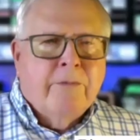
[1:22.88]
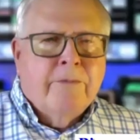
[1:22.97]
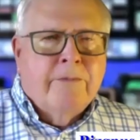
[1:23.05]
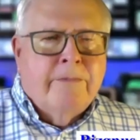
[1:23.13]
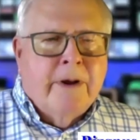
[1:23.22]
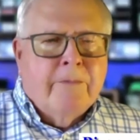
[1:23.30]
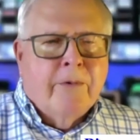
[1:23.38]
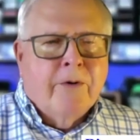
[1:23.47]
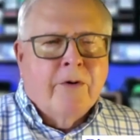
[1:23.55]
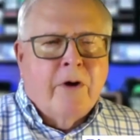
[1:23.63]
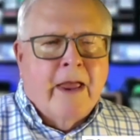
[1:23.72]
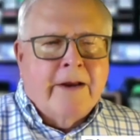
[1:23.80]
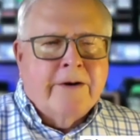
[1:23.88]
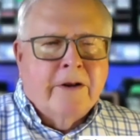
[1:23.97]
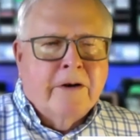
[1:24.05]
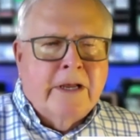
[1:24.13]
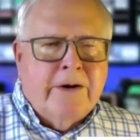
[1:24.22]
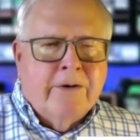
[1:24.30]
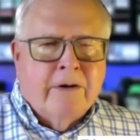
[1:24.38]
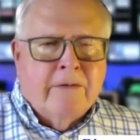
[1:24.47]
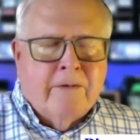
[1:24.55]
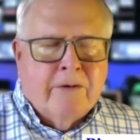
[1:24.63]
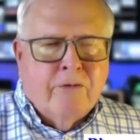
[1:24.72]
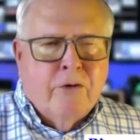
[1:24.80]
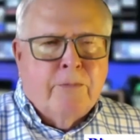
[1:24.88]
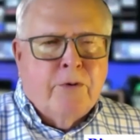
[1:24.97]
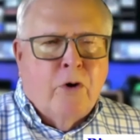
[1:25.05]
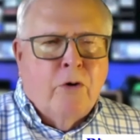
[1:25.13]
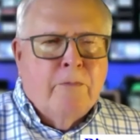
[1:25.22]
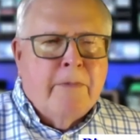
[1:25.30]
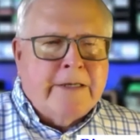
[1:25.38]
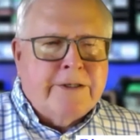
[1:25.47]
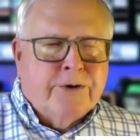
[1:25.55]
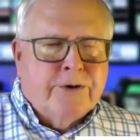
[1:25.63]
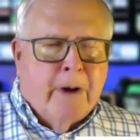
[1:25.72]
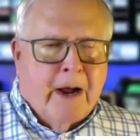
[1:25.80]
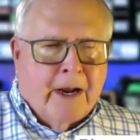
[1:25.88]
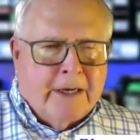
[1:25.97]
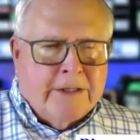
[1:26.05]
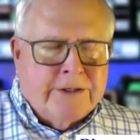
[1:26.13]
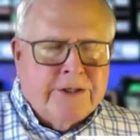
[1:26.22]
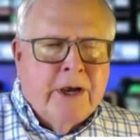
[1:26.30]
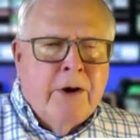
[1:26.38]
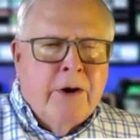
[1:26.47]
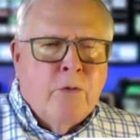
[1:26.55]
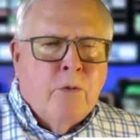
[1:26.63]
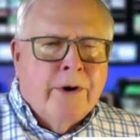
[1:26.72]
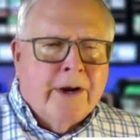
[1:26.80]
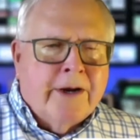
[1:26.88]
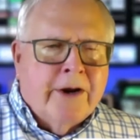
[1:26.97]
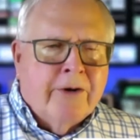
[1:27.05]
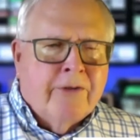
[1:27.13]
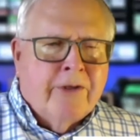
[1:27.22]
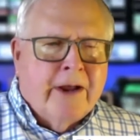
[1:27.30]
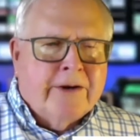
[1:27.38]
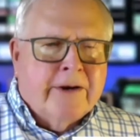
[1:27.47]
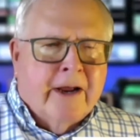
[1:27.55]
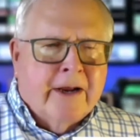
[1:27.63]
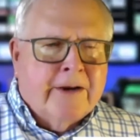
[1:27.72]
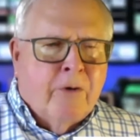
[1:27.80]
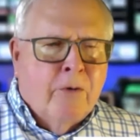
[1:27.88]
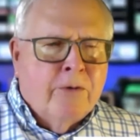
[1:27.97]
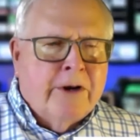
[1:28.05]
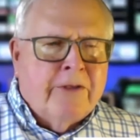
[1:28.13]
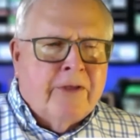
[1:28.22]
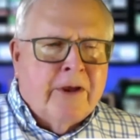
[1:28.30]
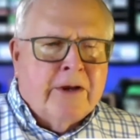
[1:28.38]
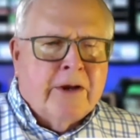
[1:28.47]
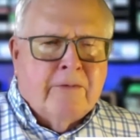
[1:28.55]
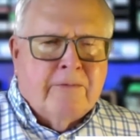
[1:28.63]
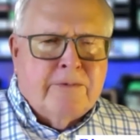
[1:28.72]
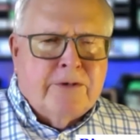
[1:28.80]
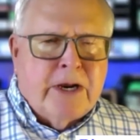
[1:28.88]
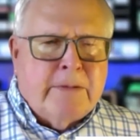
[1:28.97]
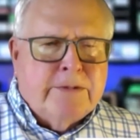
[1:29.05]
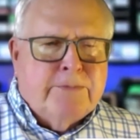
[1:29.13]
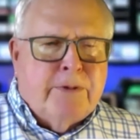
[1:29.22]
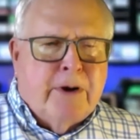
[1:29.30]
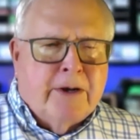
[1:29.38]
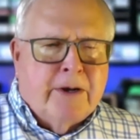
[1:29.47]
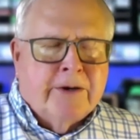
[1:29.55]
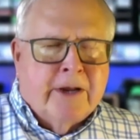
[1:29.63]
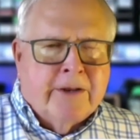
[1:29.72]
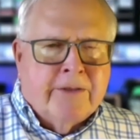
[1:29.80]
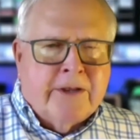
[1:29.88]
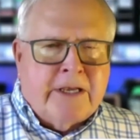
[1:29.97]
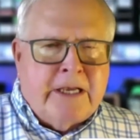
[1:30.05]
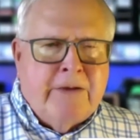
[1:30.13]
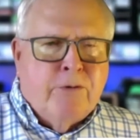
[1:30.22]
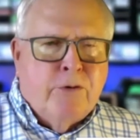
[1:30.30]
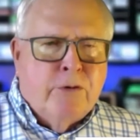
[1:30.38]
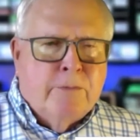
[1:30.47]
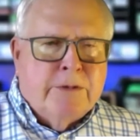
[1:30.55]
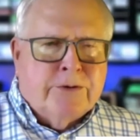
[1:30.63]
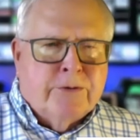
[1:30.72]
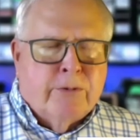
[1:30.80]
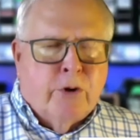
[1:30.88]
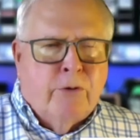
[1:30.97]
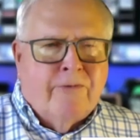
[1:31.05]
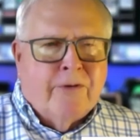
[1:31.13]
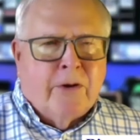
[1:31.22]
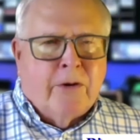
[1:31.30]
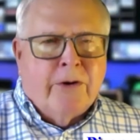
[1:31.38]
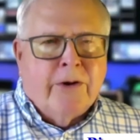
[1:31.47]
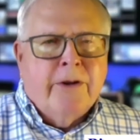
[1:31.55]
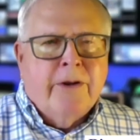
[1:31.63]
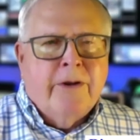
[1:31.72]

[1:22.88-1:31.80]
a member and a leader of a group called Masterminds. When I hear that, I only think of James Bond and the evil Mr. Blofeld.